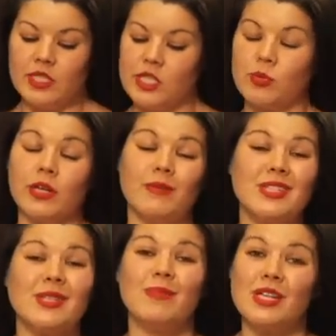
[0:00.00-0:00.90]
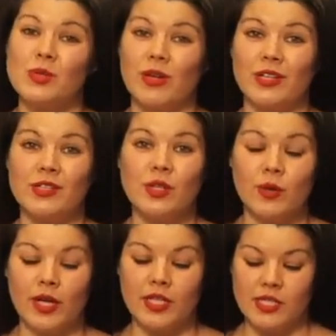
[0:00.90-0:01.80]
It's pretty much the best way to
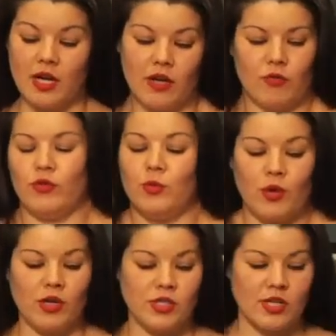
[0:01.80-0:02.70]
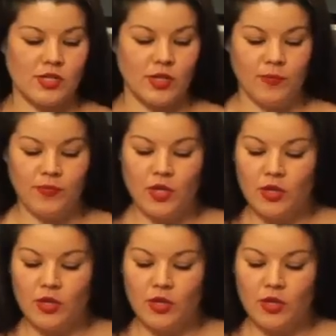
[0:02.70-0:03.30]
do it, food processor.